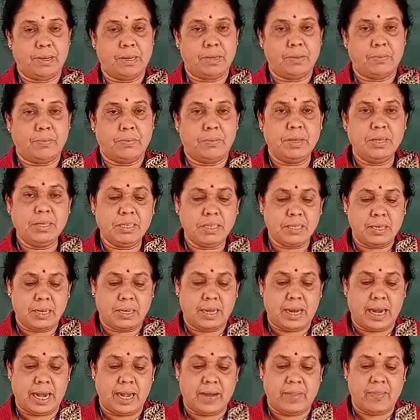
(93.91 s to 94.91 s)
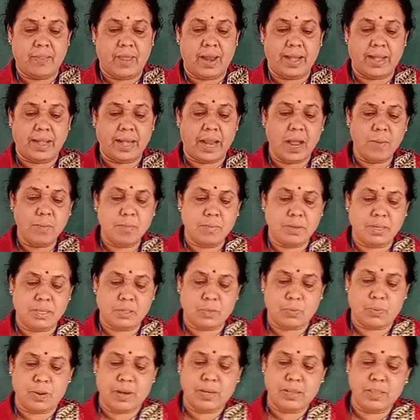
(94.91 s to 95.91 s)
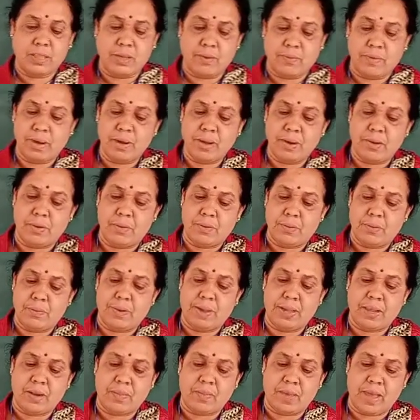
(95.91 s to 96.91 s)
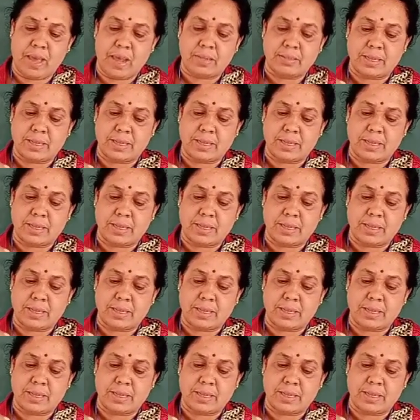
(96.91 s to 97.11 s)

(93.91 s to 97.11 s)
Means at that time means when they went where they